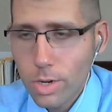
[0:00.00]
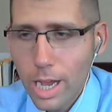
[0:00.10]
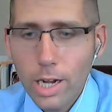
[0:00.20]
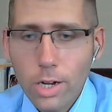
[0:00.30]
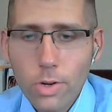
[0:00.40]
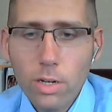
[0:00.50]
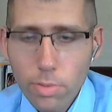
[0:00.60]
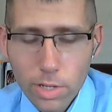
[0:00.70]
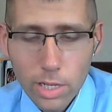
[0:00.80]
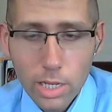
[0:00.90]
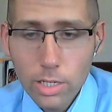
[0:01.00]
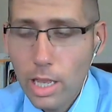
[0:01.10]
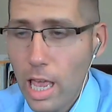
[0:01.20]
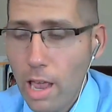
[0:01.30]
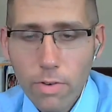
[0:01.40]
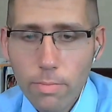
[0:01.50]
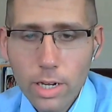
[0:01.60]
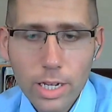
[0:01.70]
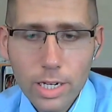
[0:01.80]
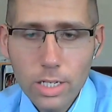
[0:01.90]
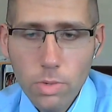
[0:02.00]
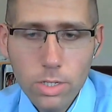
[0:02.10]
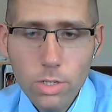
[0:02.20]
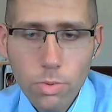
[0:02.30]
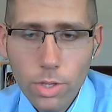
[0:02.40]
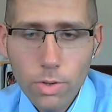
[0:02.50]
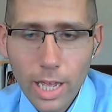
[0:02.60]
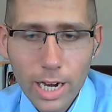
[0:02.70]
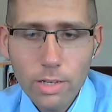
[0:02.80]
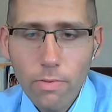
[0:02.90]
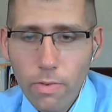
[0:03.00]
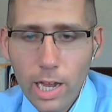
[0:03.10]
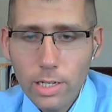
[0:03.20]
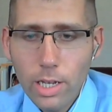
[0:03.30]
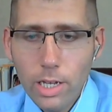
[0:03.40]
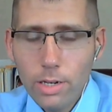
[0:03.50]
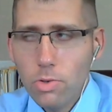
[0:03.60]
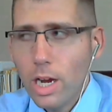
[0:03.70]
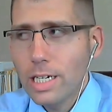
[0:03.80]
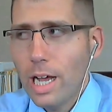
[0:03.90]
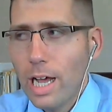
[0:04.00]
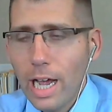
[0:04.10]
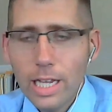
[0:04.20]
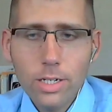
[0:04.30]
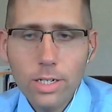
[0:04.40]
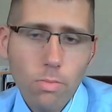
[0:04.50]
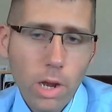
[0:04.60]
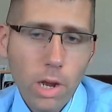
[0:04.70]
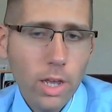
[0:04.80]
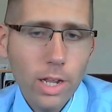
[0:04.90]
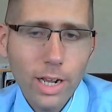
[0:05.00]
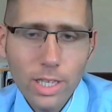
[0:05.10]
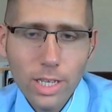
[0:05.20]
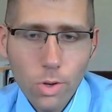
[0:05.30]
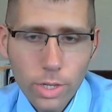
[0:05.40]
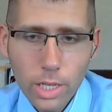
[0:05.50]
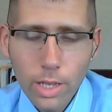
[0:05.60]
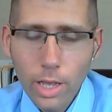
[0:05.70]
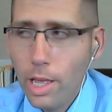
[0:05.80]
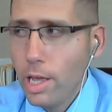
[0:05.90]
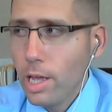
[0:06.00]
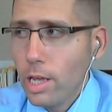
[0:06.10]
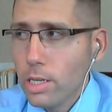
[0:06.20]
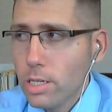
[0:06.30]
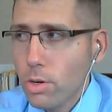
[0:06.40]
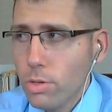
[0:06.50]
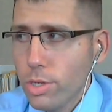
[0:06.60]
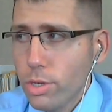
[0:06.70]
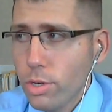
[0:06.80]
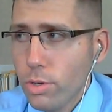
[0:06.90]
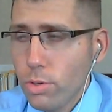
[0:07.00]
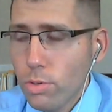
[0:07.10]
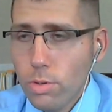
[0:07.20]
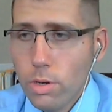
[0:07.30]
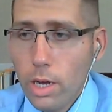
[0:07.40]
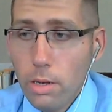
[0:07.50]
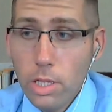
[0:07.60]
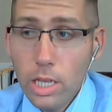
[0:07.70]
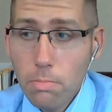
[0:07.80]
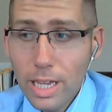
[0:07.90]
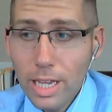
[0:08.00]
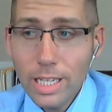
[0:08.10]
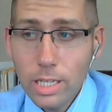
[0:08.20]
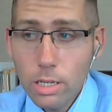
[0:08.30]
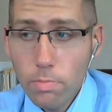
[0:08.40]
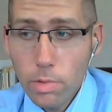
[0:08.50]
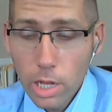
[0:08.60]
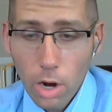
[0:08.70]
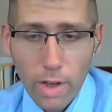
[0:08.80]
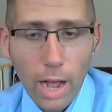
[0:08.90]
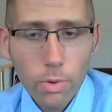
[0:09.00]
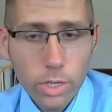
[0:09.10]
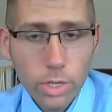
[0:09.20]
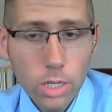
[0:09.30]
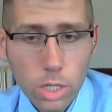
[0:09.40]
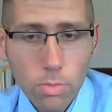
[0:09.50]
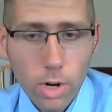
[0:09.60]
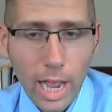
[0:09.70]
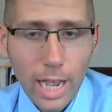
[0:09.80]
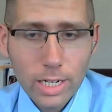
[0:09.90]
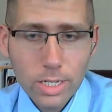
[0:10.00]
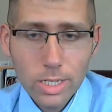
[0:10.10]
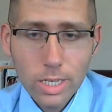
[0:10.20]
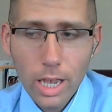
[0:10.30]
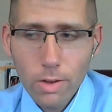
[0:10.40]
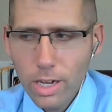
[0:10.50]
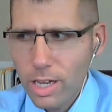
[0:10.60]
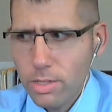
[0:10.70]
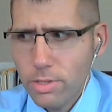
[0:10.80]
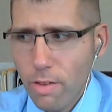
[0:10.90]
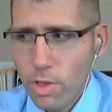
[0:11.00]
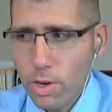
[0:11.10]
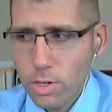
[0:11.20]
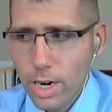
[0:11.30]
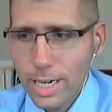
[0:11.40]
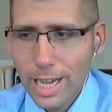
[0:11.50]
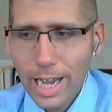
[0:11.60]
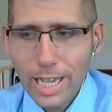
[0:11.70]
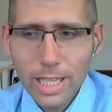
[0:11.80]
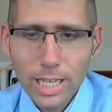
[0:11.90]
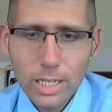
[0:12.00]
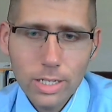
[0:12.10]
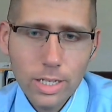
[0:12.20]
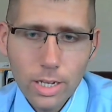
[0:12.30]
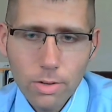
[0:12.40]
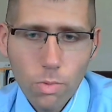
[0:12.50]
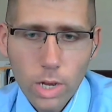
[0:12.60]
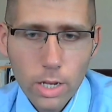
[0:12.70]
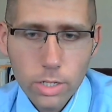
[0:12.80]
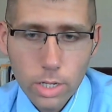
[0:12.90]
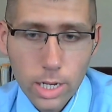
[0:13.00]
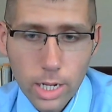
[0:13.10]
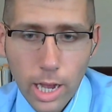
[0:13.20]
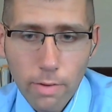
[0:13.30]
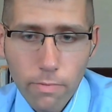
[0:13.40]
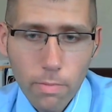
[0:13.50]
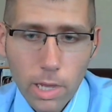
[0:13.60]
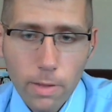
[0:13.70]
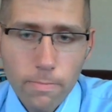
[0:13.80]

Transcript: are not going to please everybody that does business with you, and that is a fact. And trying to hide it or bury it, I think, only goes to lead me to, if I was consumer X, say, well, if they're trying to hide this, then what else are they going to hide from me?